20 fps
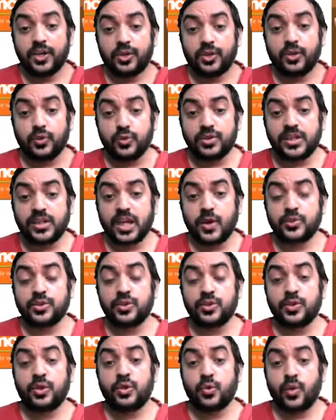
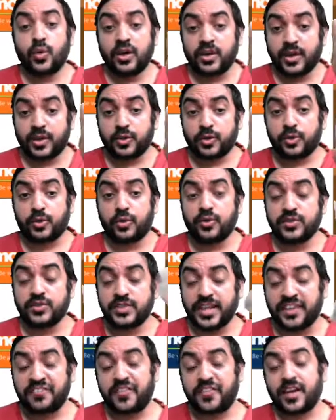2,200 crores
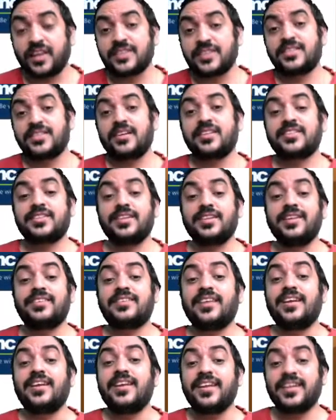FII are still
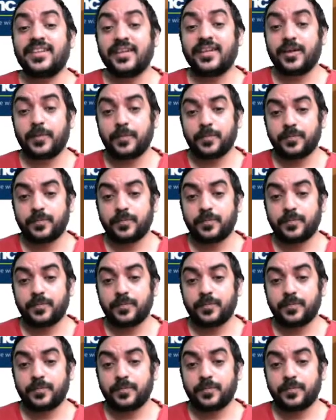selling.